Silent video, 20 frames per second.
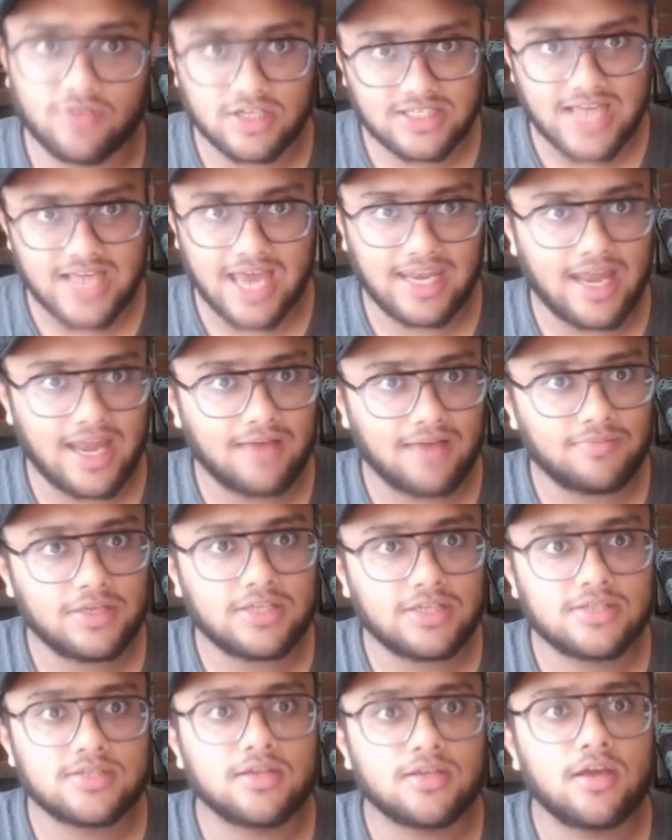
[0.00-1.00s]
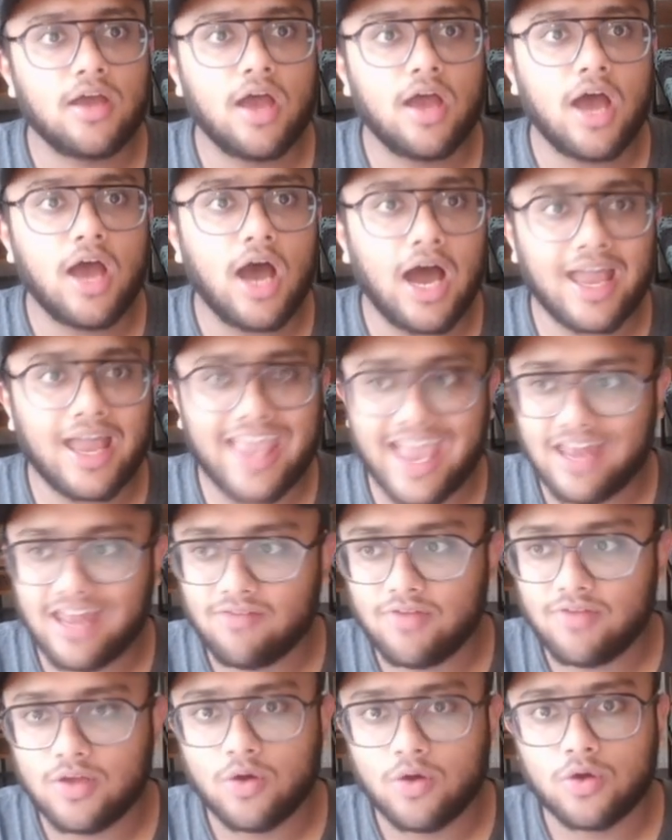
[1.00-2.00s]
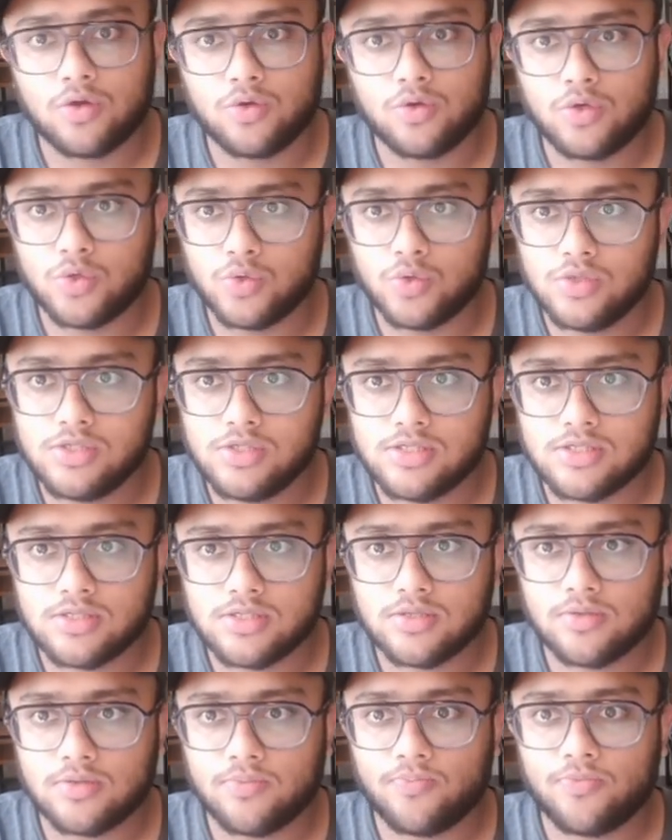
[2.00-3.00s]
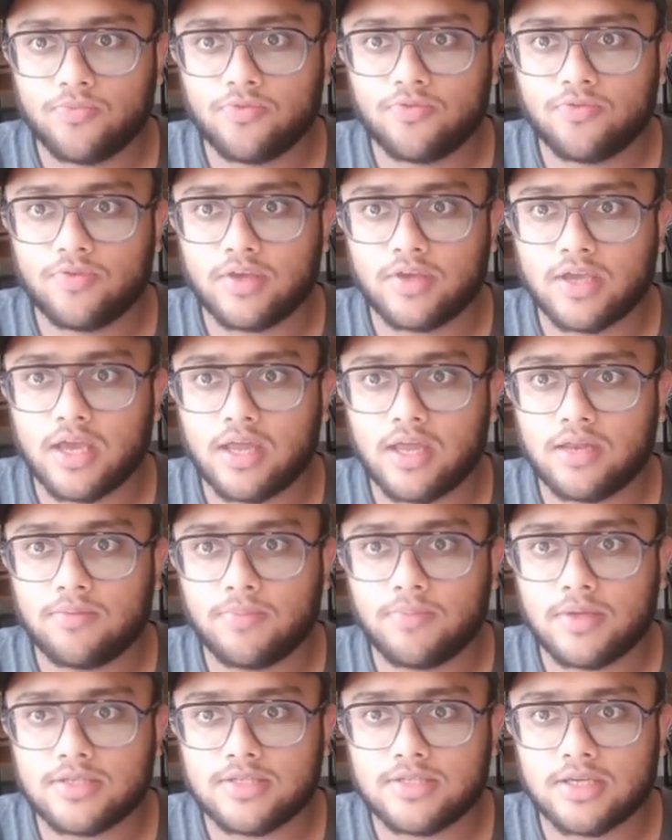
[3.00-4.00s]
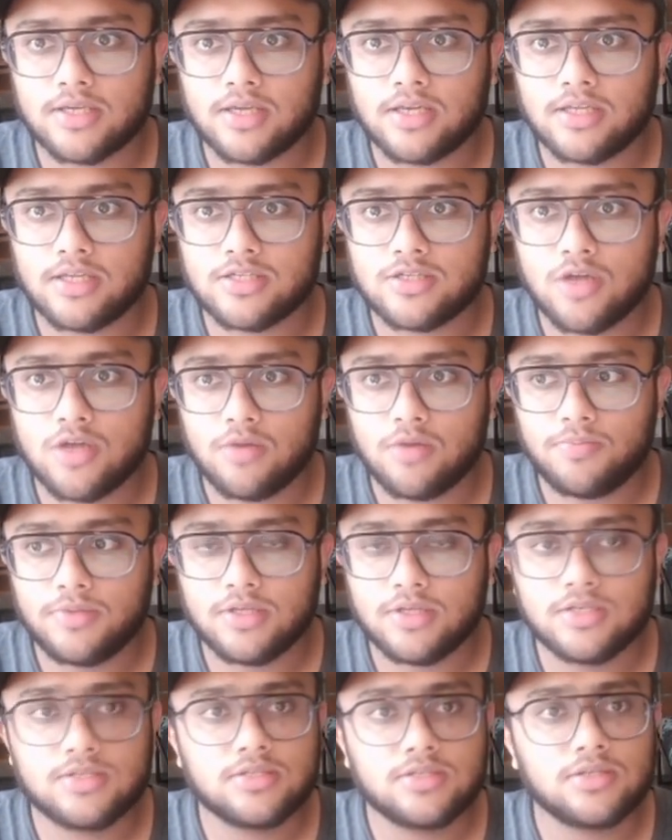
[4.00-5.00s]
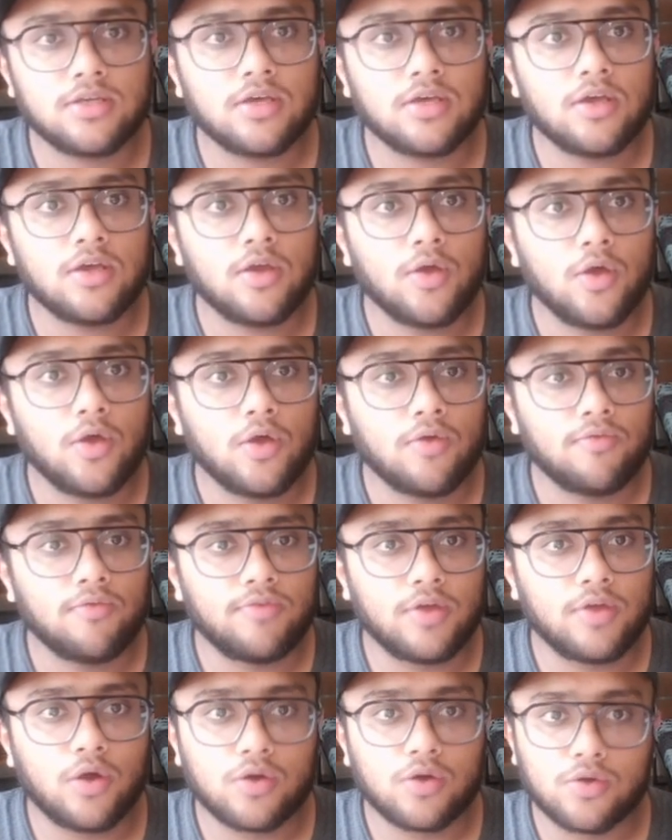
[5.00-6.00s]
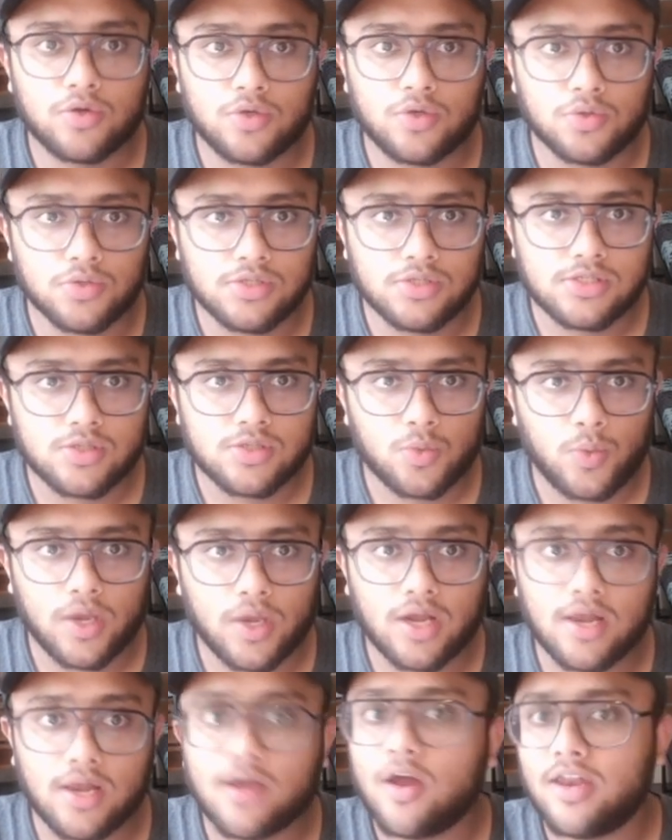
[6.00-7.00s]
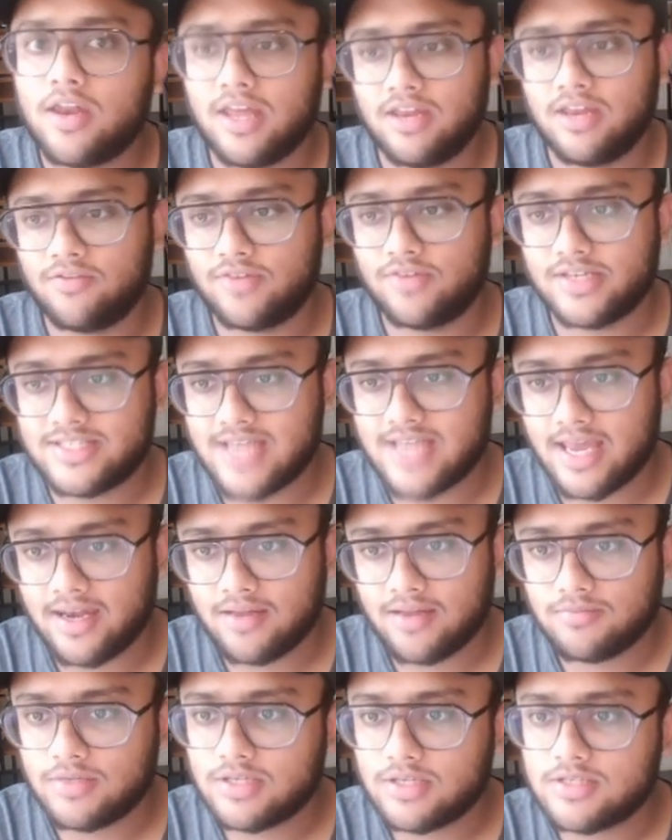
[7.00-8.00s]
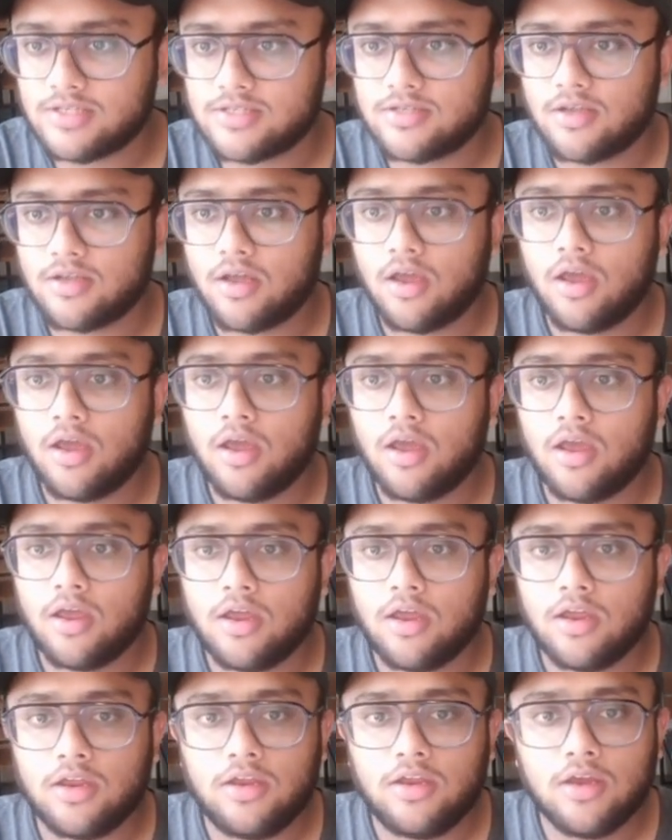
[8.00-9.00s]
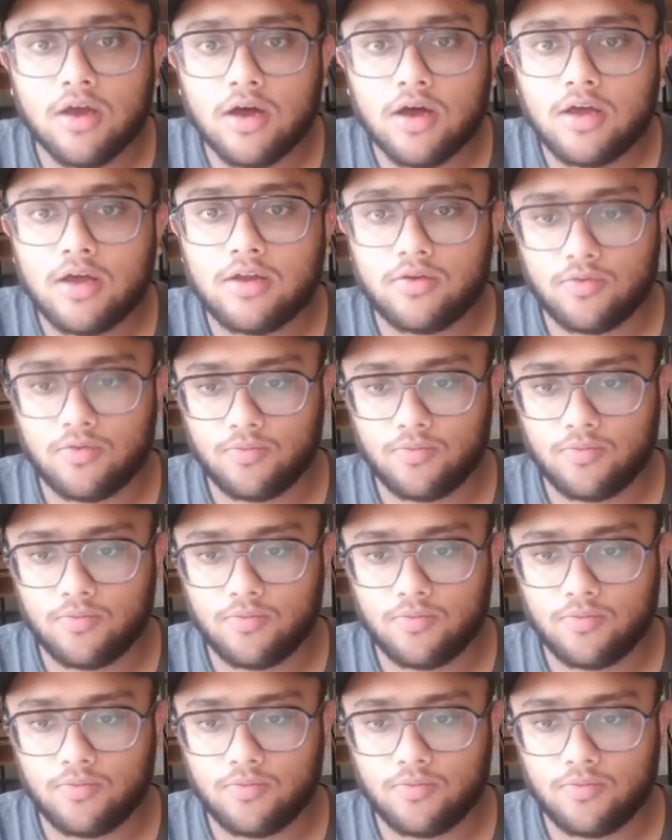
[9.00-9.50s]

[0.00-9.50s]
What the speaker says: dynamics. Again we go to tools. We can basically stop this. We go to tools, we click on inverse dynamics. Here